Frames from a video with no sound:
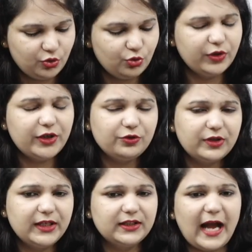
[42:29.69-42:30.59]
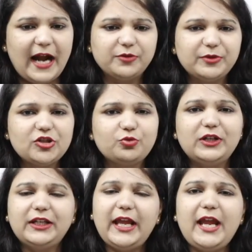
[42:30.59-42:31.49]
No need to think that much.
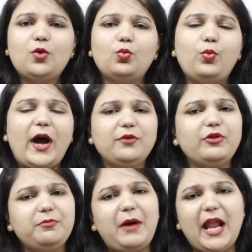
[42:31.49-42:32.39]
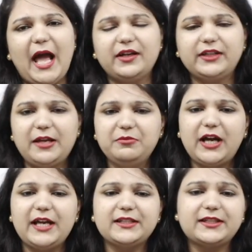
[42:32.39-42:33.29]
We'll take one part at a time,
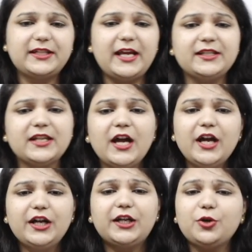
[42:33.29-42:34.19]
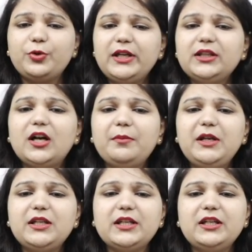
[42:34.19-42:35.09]
guys. It says during the
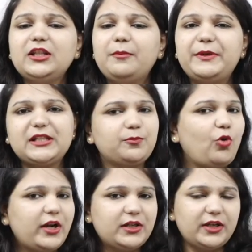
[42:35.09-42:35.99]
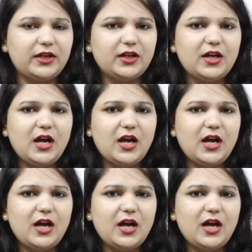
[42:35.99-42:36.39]
meeting the BIS pointed.